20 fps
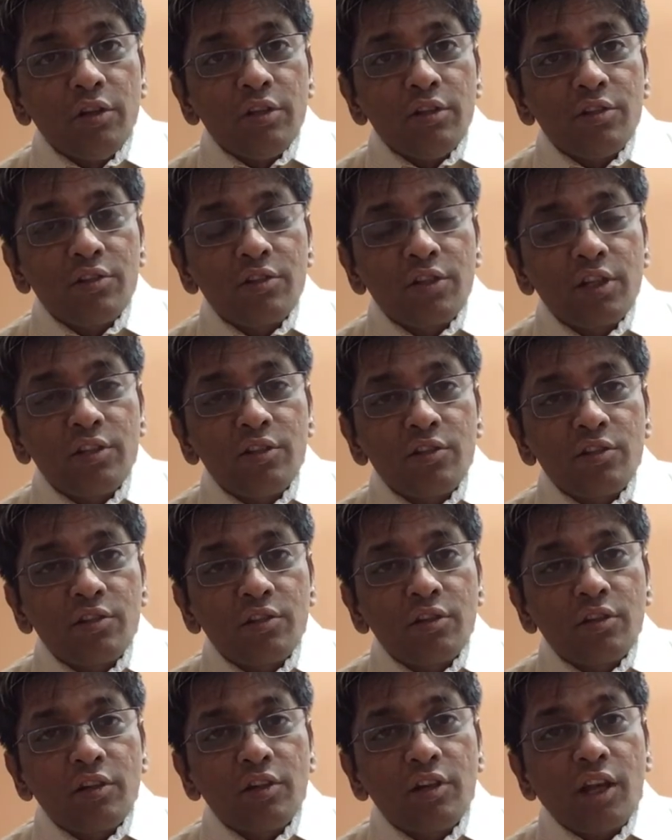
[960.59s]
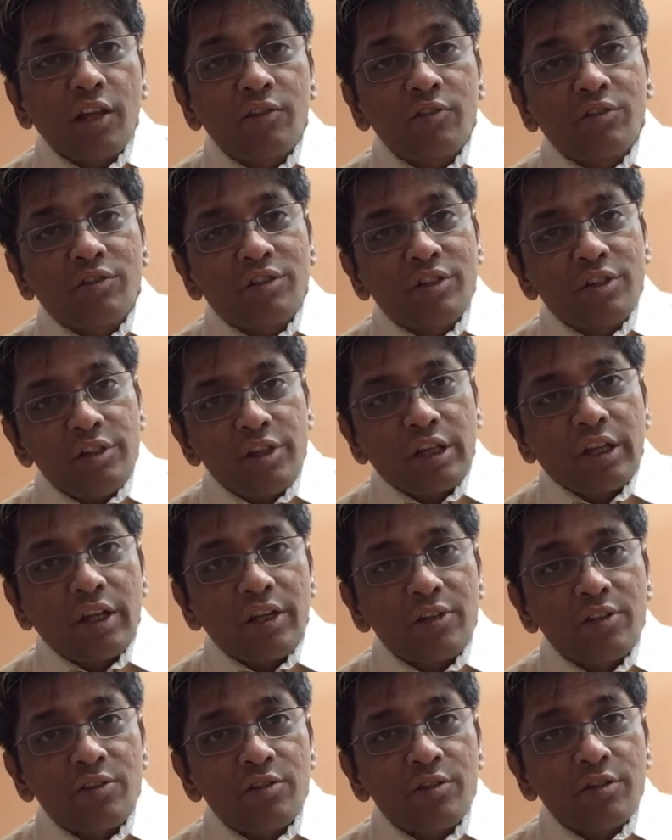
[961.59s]
since last 3
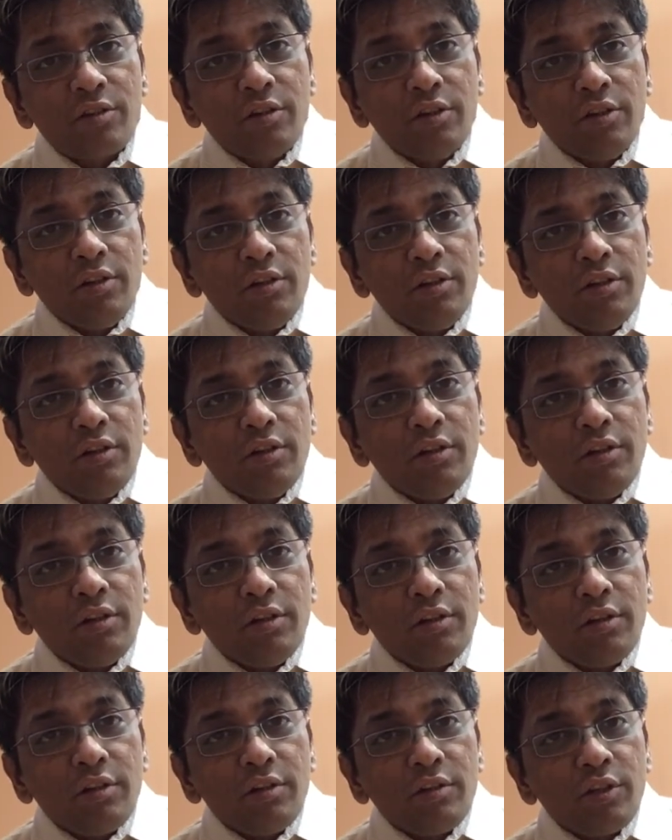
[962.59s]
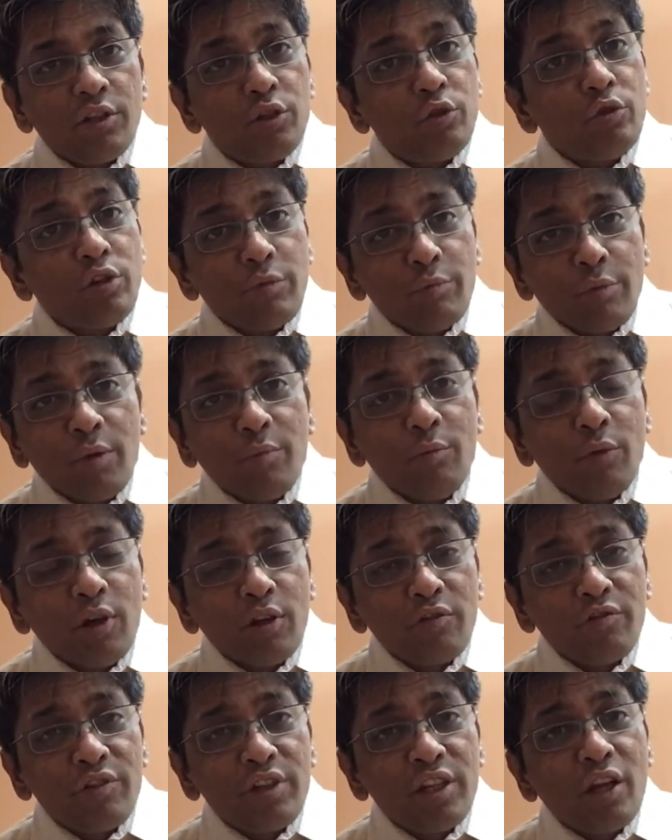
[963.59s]
decades. You
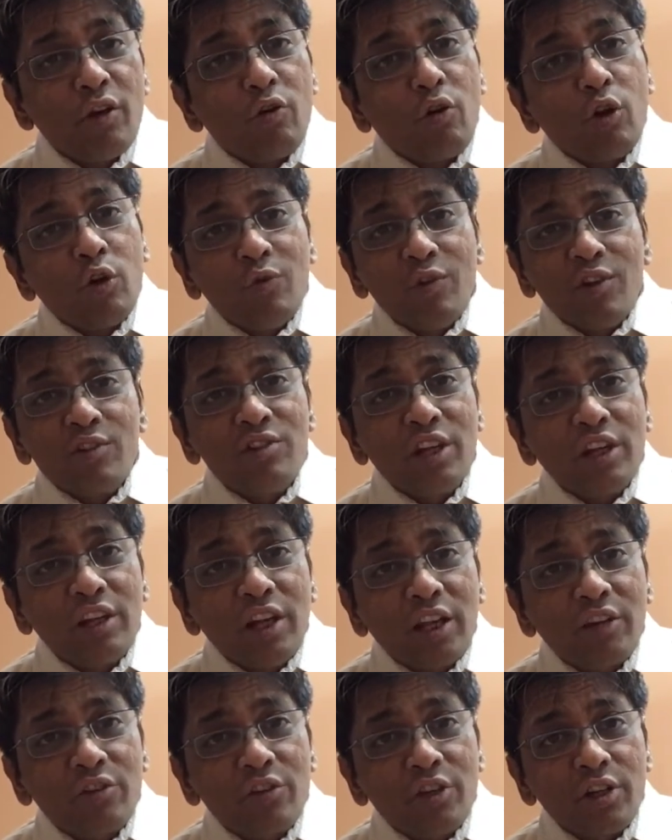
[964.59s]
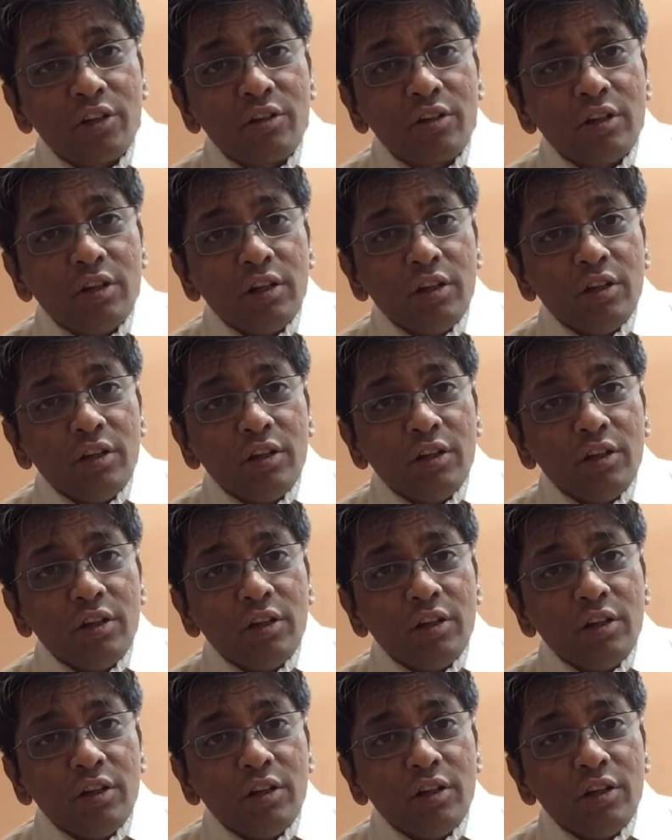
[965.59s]
remember, we had always neglected